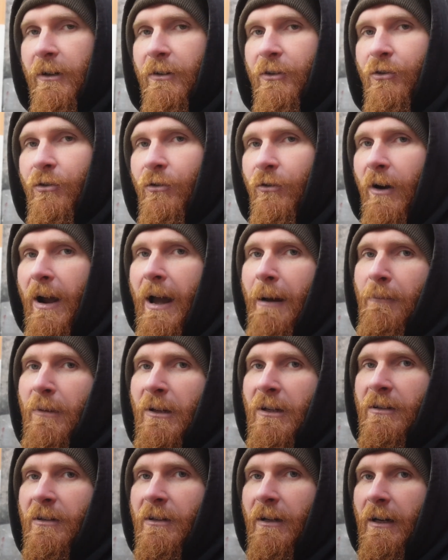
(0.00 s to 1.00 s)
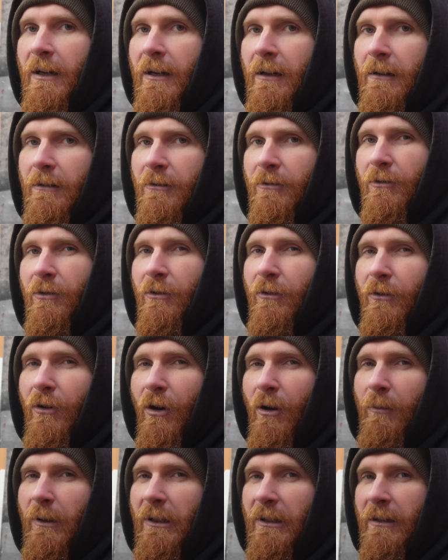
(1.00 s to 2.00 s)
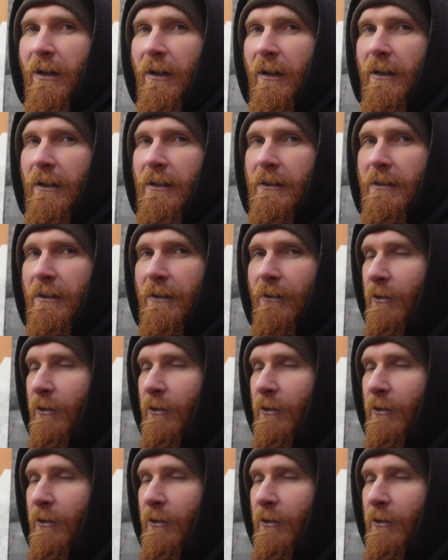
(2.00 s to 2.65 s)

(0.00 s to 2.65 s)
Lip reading: scrambler style, so knobbly tires and